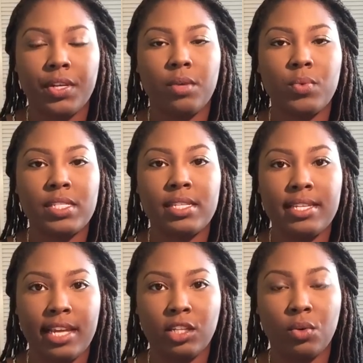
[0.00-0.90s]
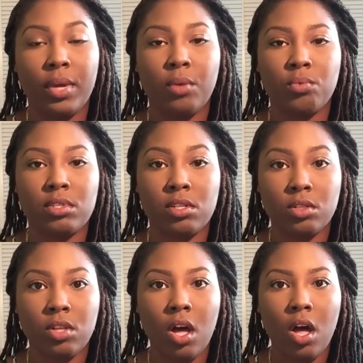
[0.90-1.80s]
it was yellow, it was
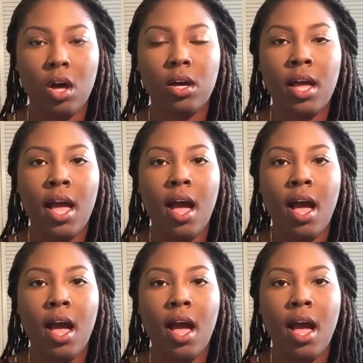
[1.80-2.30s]
long.